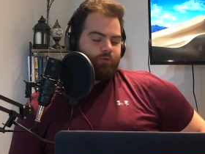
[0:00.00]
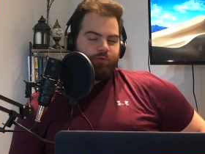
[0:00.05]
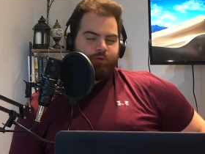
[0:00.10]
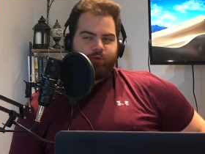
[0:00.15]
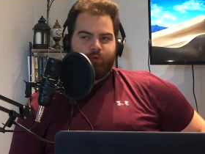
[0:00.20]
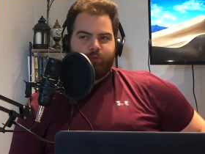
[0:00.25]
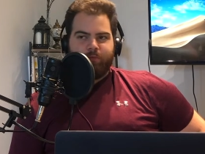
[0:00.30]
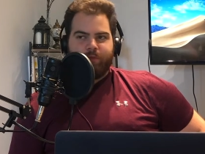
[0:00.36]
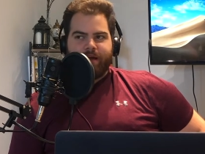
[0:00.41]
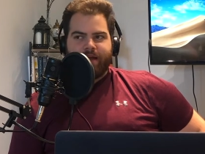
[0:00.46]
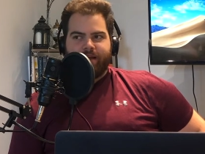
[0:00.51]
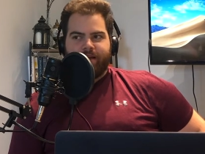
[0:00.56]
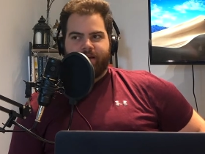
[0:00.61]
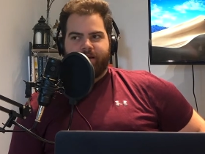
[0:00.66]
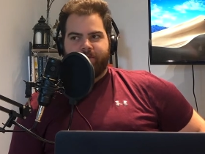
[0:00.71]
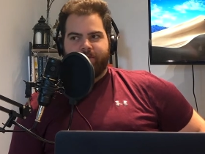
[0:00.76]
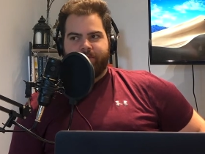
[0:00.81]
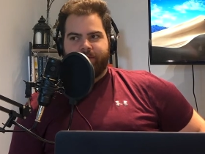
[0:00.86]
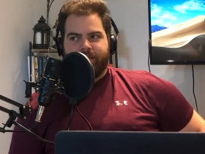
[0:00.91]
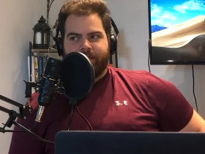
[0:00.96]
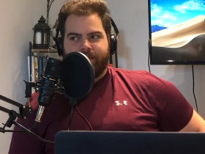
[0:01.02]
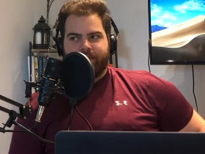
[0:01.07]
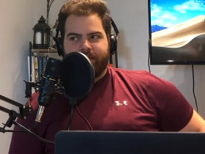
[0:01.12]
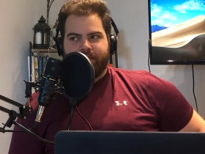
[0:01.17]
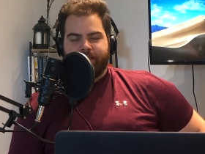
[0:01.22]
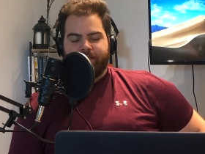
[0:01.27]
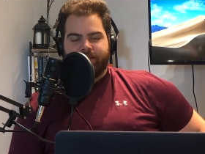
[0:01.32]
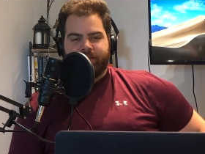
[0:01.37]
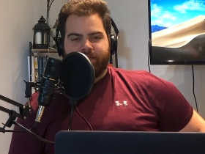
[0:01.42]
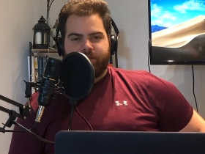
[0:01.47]
who might not be
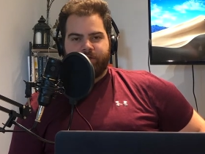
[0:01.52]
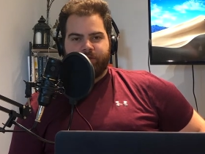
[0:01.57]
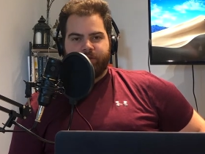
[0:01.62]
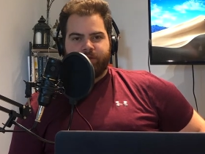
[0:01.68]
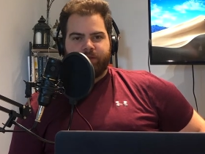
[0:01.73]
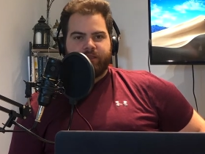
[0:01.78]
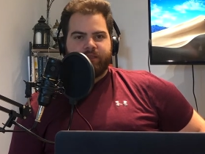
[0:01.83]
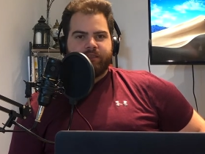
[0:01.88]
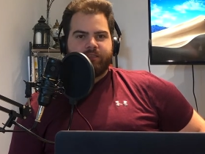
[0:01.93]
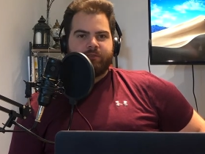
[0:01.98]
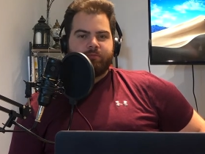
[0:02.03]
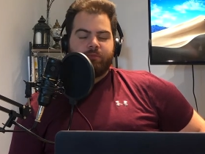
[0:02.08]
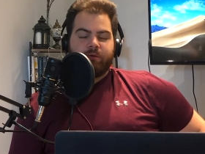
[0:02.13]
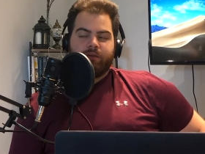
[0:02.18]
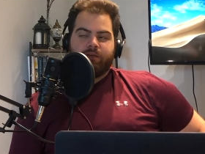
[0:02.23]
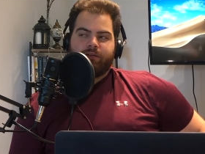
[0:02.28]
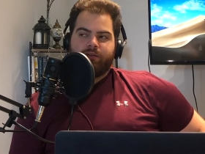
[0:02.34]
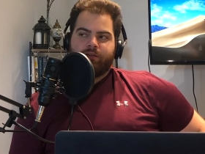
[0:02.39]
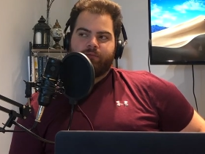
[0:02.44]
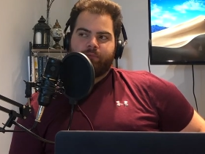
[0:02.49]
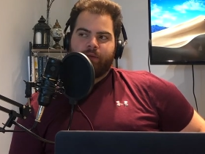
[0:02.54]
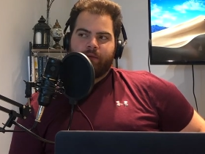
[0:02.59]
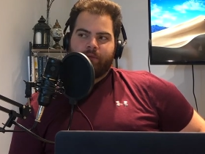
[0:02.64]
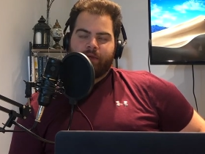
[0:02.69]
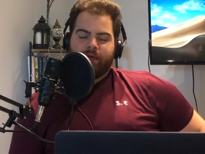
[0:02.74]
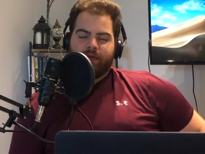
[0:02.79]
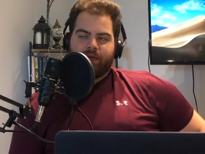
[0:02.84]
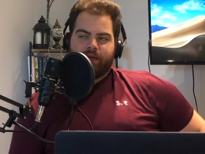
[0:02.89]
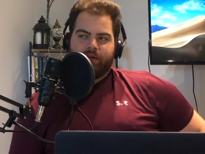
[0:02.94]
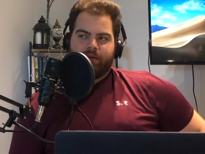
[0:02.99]
into doing this, but maybe
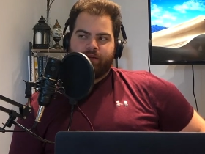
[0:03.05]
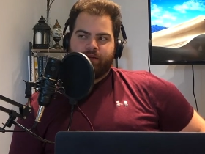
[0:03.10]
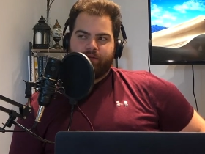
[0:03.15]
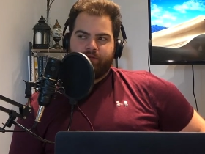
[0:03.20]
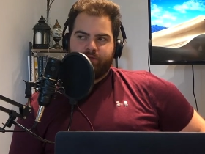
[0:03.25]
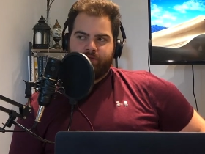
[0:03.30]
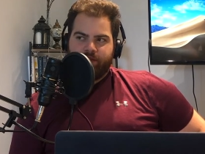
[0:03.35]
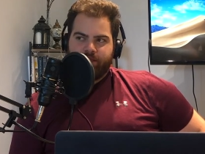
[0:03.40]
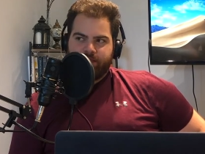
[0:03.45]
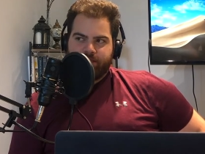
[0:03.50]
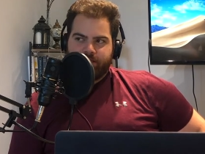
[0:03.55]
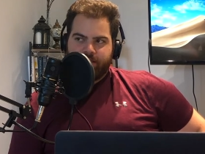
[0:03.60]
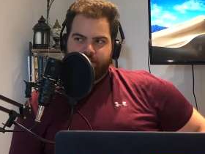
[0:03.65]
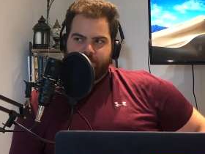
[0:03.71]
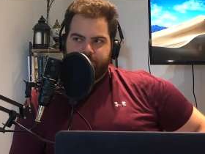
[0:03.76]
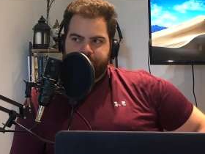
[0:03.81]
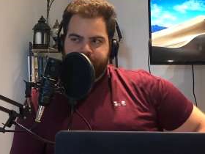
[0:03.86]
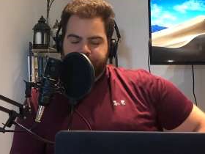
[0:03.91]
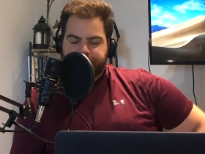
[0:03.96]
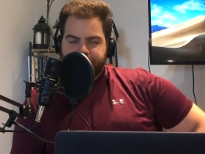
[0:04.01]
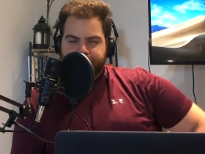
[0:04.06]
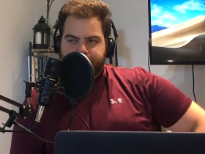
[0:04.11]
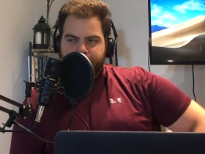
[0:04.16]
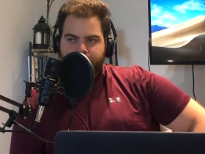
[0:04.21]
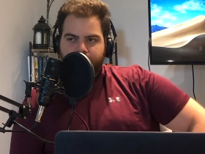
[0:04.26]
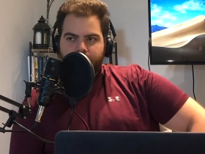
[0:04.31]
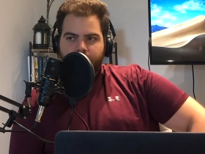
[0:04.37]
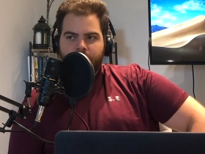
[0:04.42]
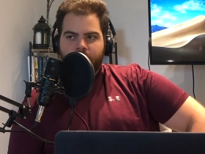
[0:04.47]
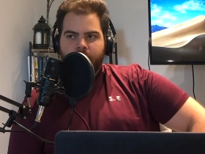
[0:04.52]
I can convince them.
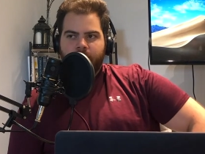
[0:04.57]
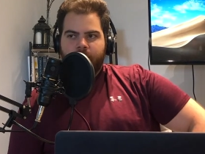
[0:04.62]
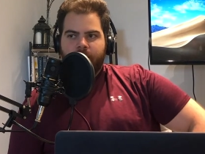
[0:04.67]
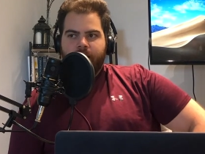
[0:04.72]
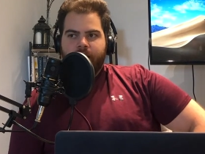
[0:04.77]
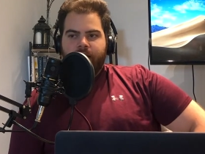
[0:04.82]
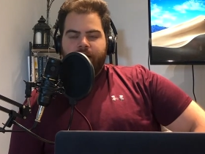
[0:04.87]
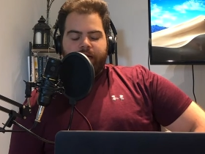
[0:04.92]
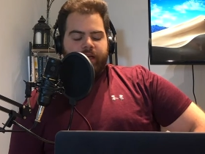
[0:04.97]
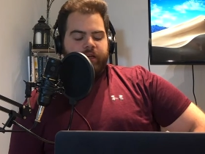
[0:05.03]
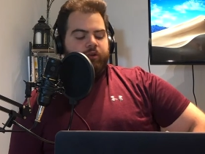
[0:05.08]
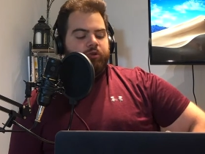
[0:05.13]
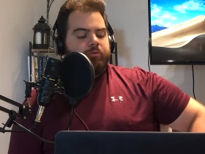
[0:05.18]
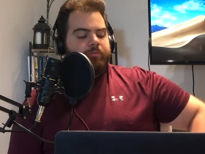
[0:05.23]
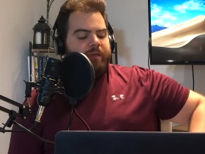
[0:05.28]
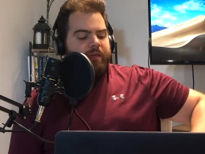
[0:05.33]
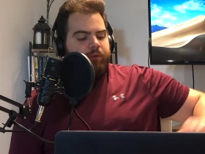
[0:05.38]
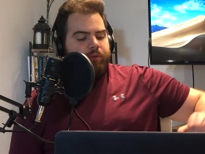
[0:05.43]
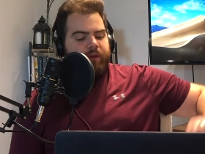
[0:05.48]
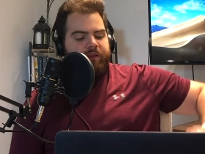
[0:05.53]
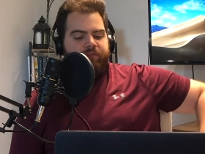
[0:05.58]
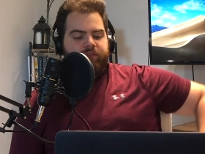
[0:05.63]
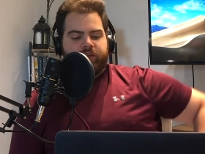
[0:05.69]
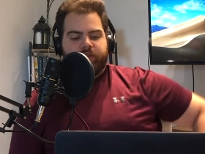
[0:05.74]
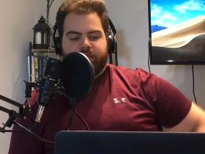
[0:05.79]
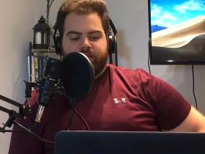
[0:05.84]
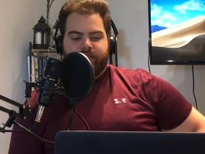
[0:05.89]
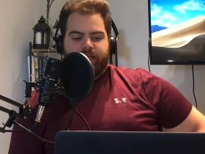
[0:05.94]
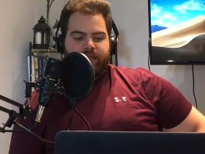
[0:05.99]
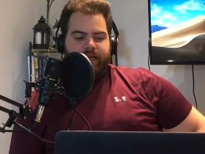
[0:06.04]
And it'll be a way for
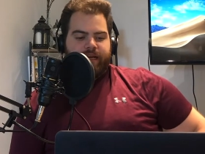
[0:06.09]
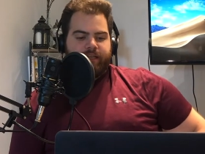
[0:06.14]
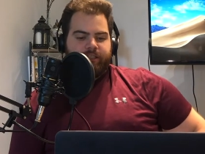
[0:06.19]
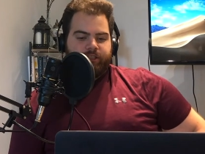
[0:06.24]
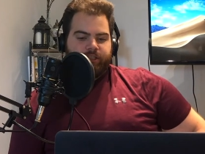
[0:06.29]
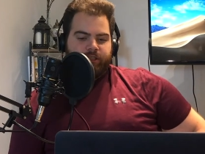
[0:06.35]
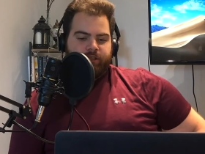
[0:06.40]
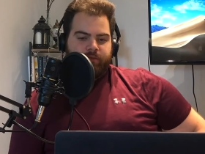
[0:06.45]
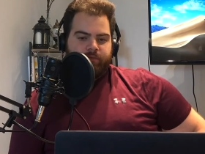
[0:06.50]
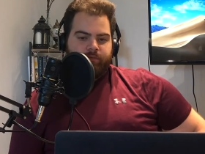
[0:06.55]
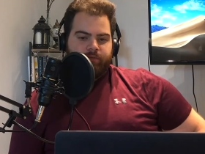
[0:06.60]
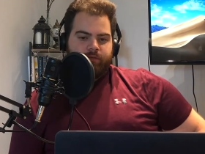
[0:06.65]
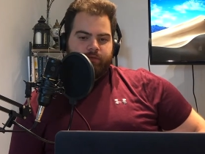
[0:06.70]
us to catch up.